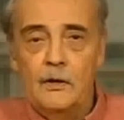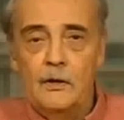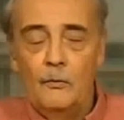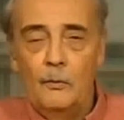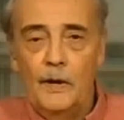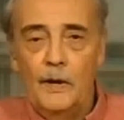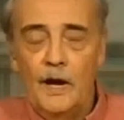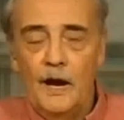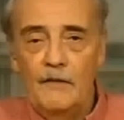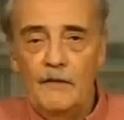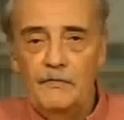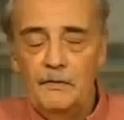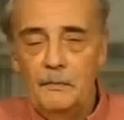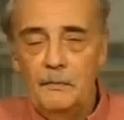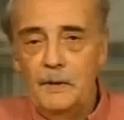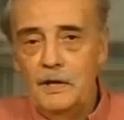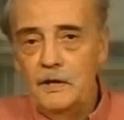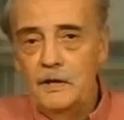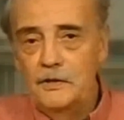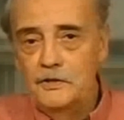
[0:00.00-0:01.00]
We have to
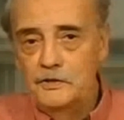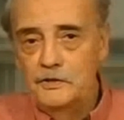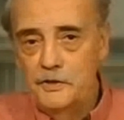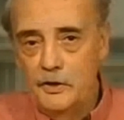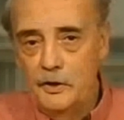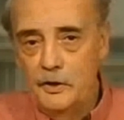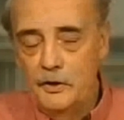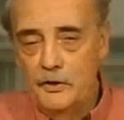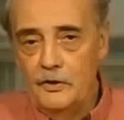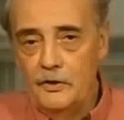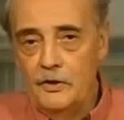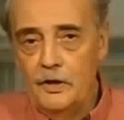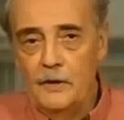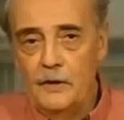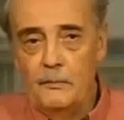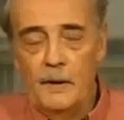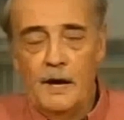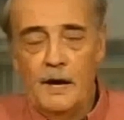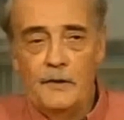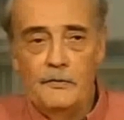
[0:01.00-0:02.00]
be concerned
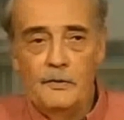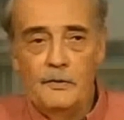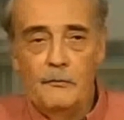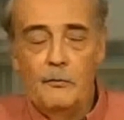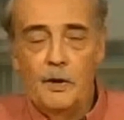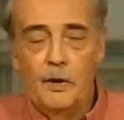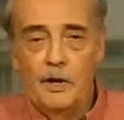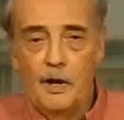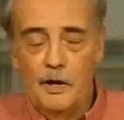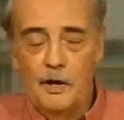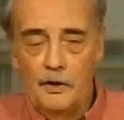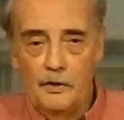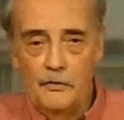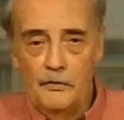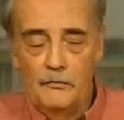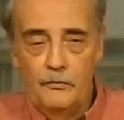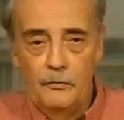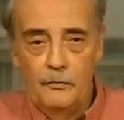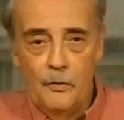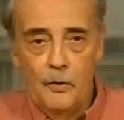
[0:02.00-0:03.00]
about the
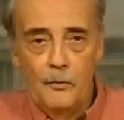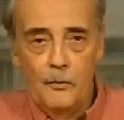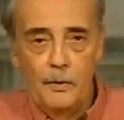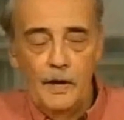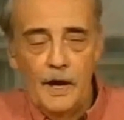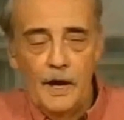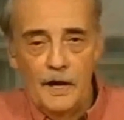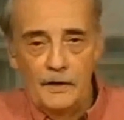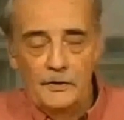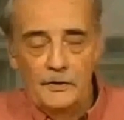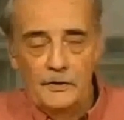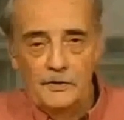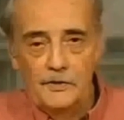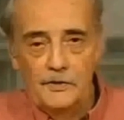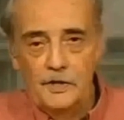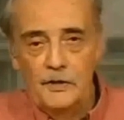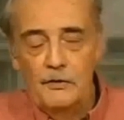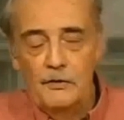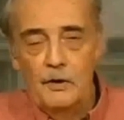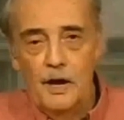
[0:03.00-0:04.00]
104 reactors
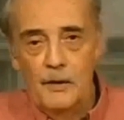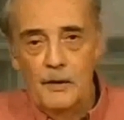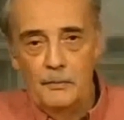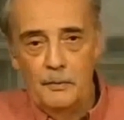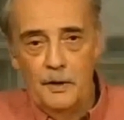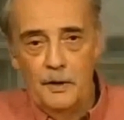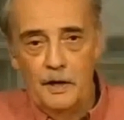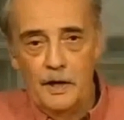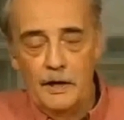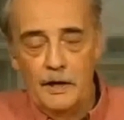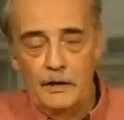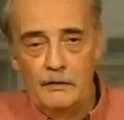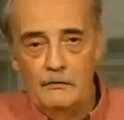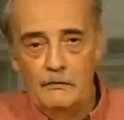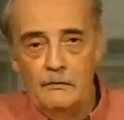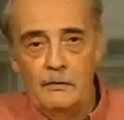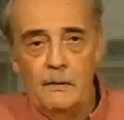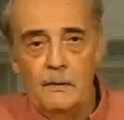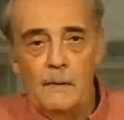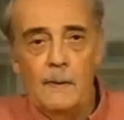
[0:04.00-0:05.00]
that are operating
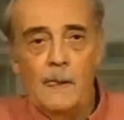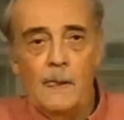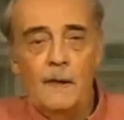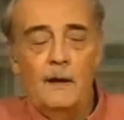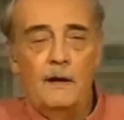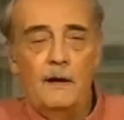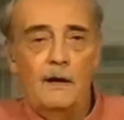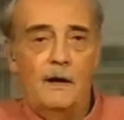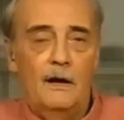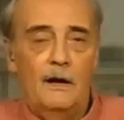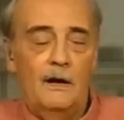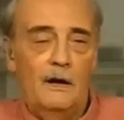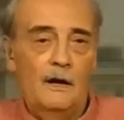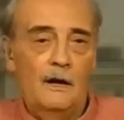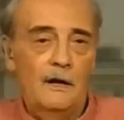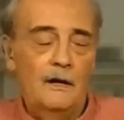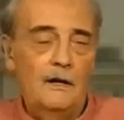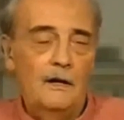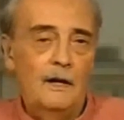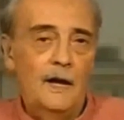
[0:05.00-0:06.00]

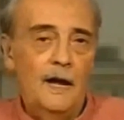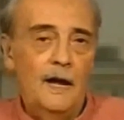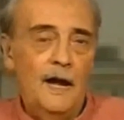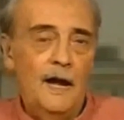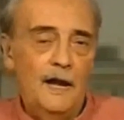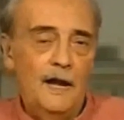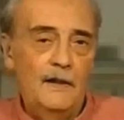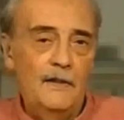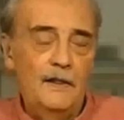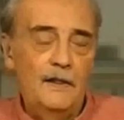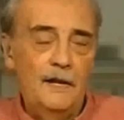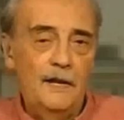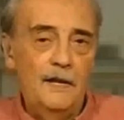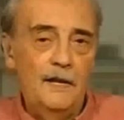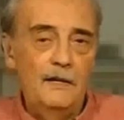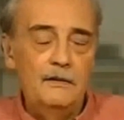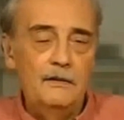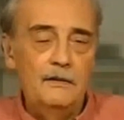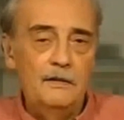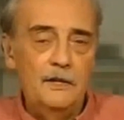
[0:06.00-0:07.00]
uh, and
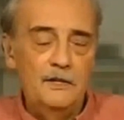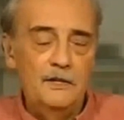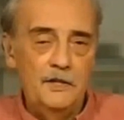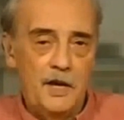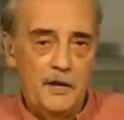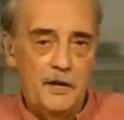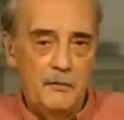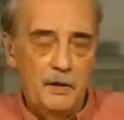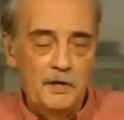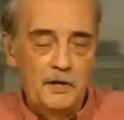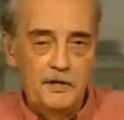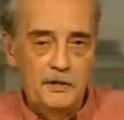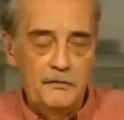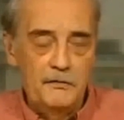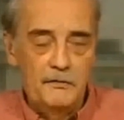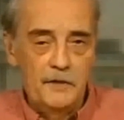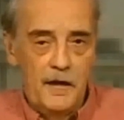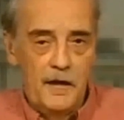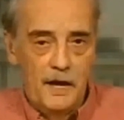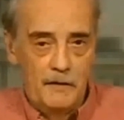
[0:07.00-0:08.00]
the the generation
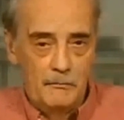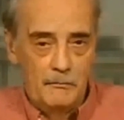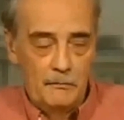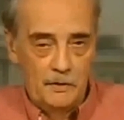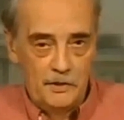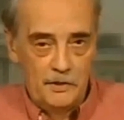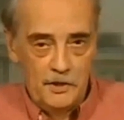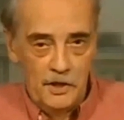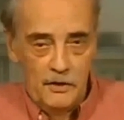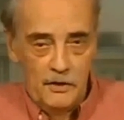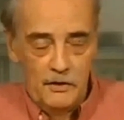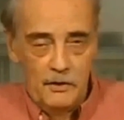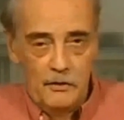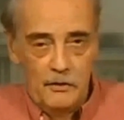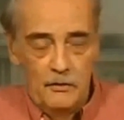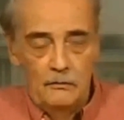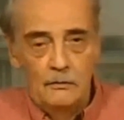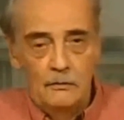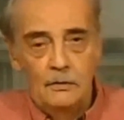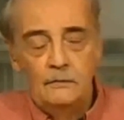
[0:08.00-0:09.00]
of that
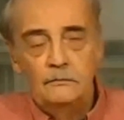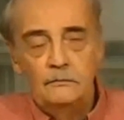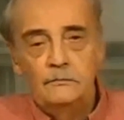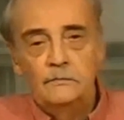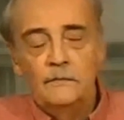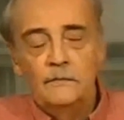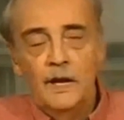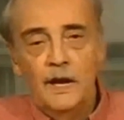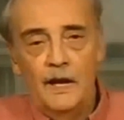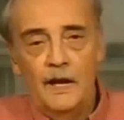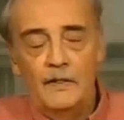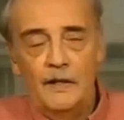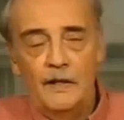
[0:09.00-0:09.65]
material and